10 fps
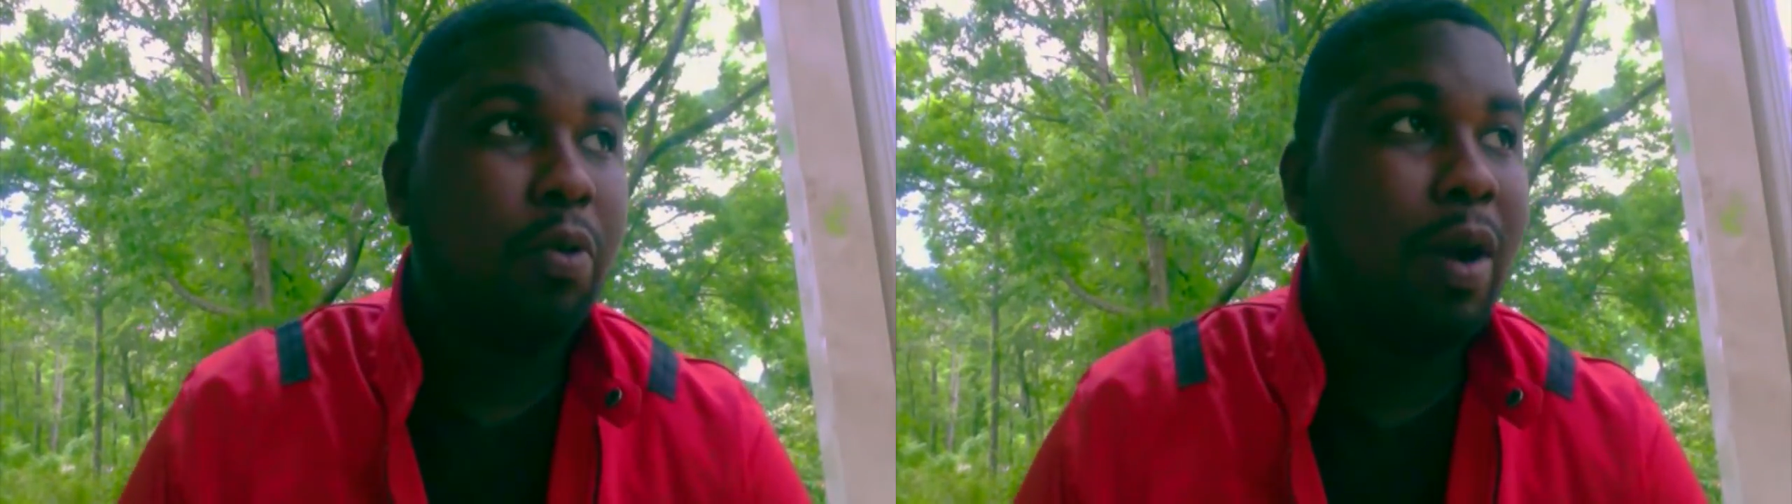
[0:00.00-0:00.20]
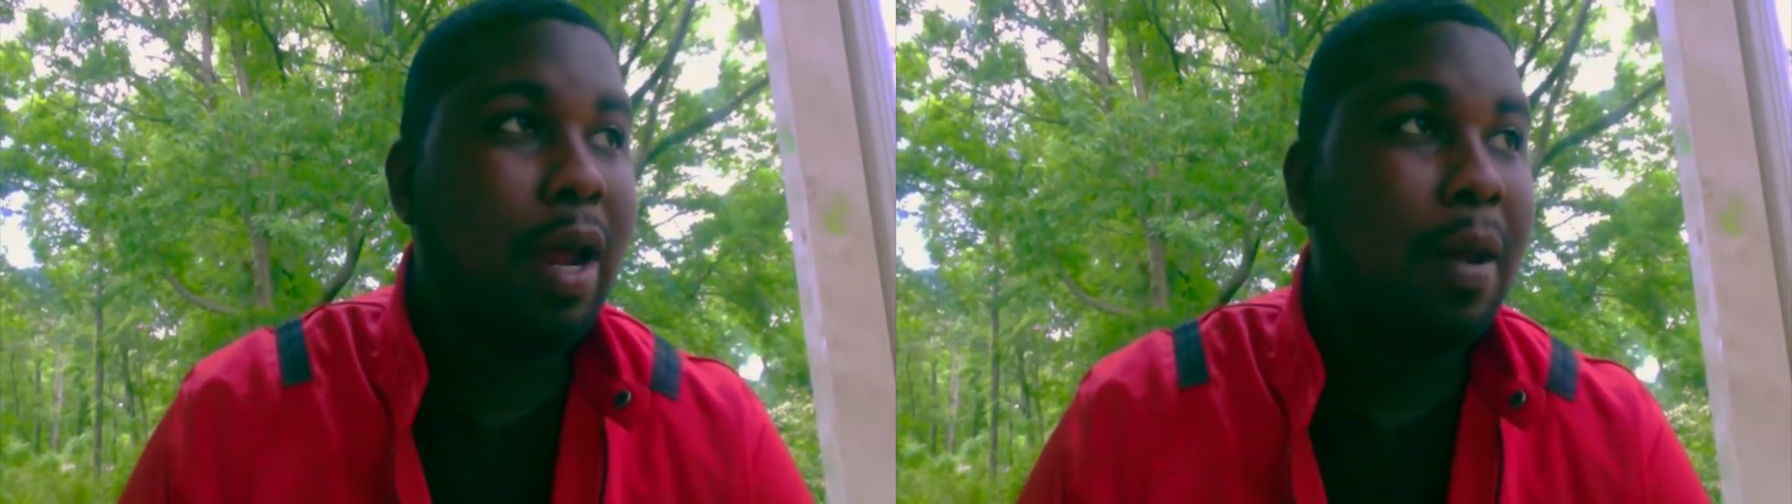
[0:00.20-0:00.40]

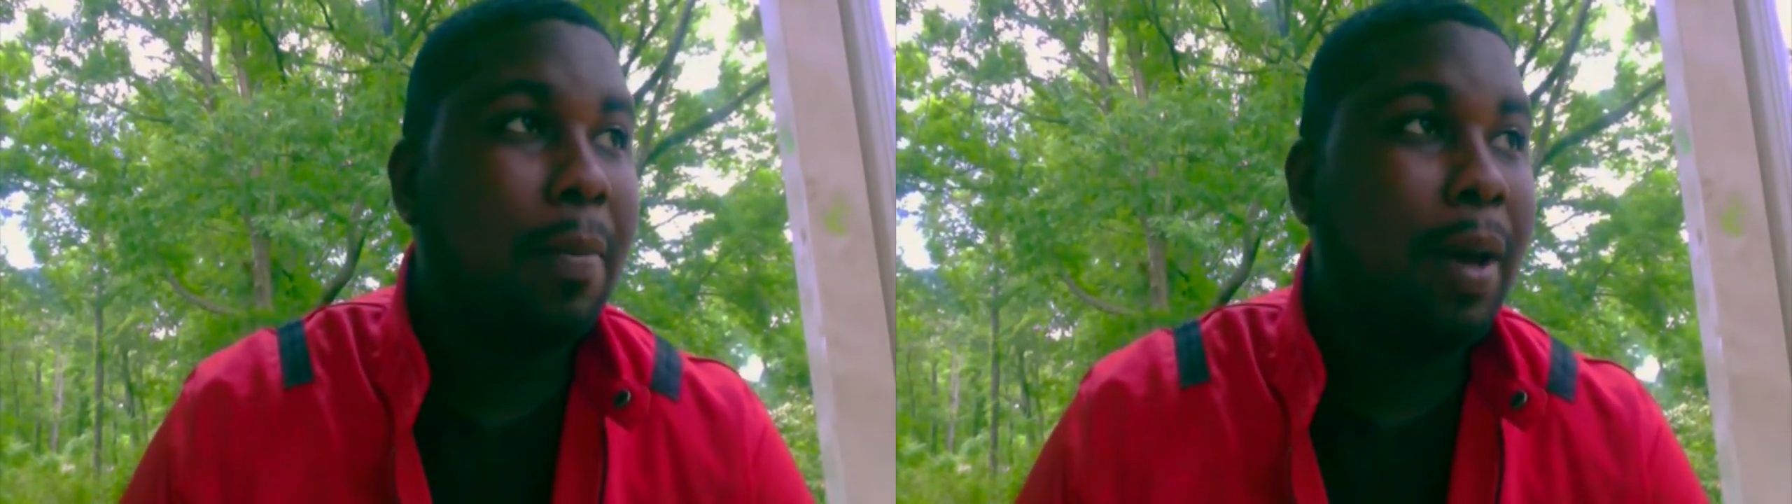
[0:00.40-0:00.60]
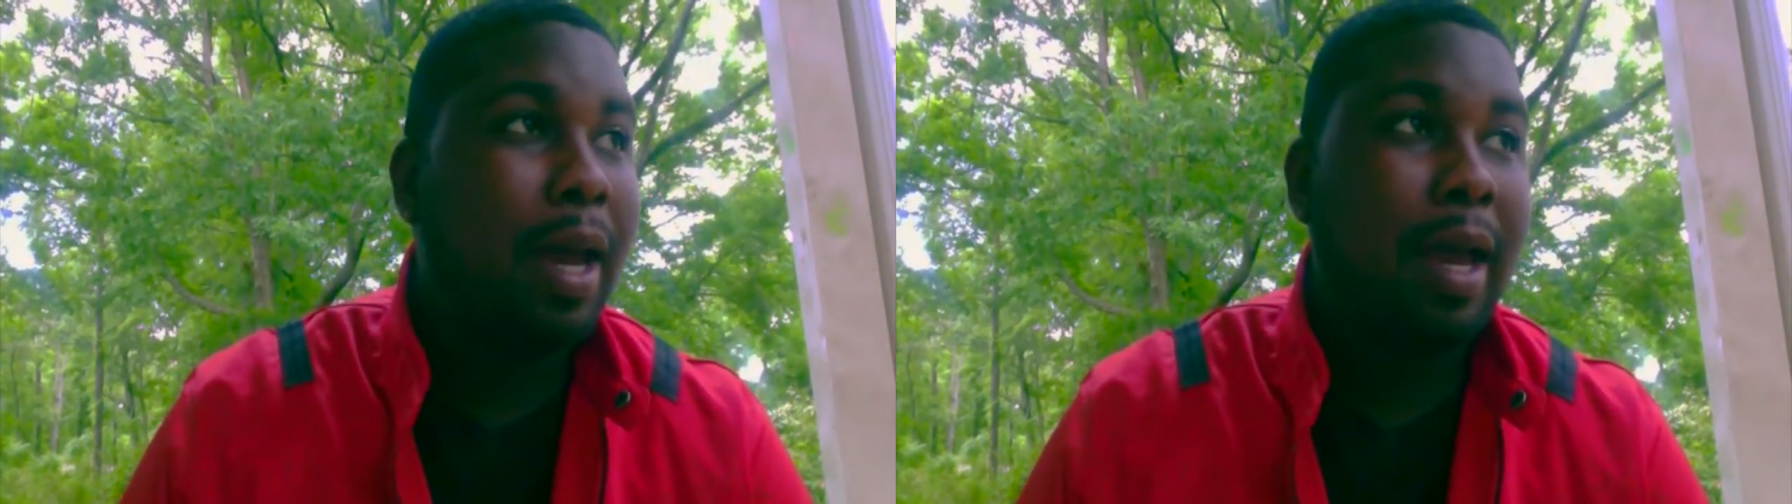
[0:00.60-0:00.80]

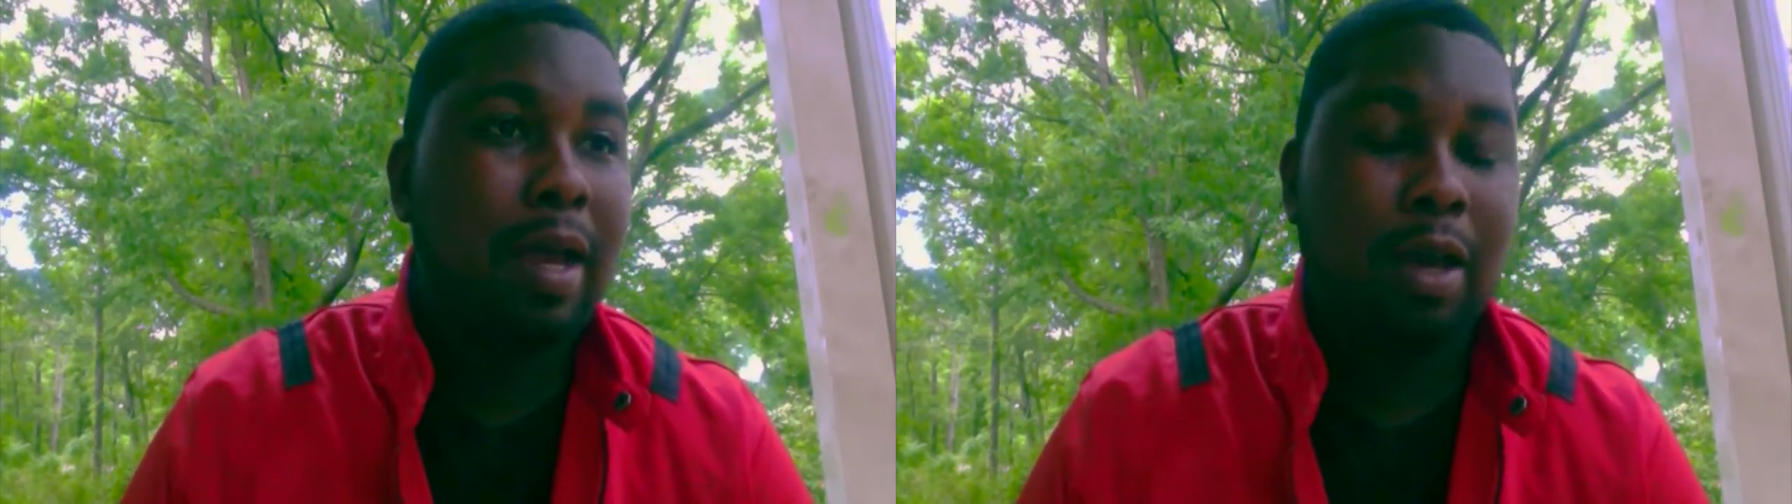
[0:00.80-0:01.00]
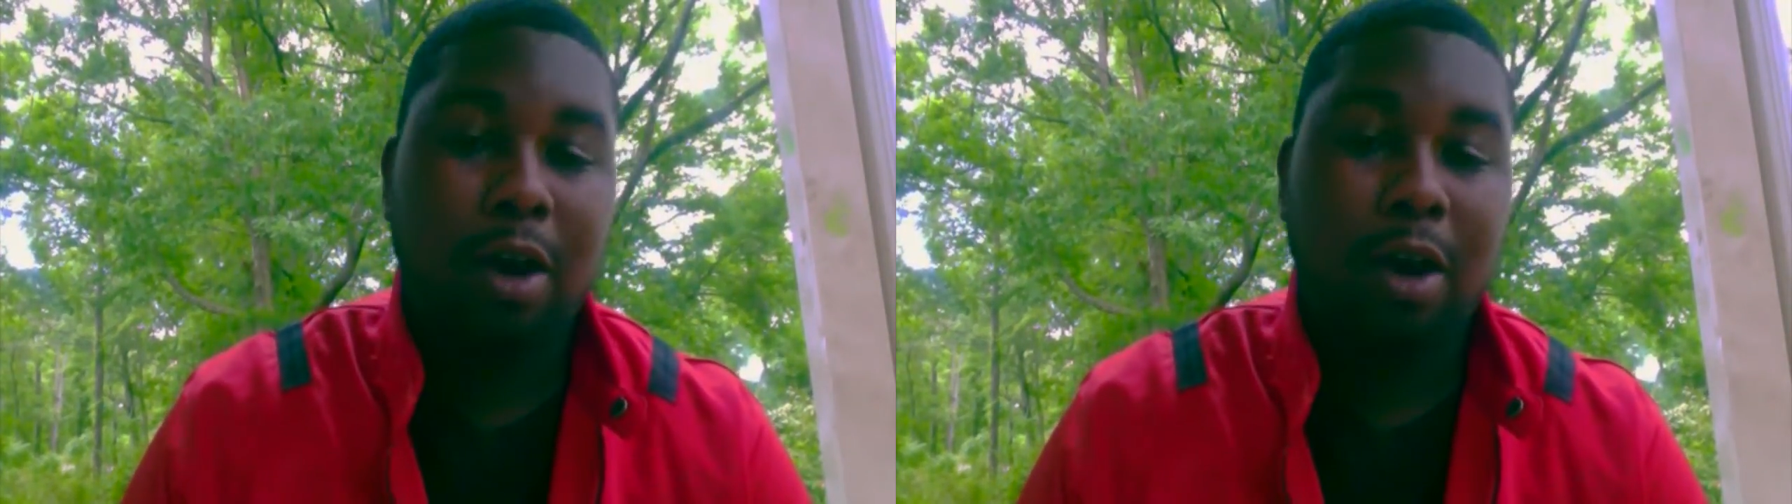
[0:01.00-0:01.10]
ride by a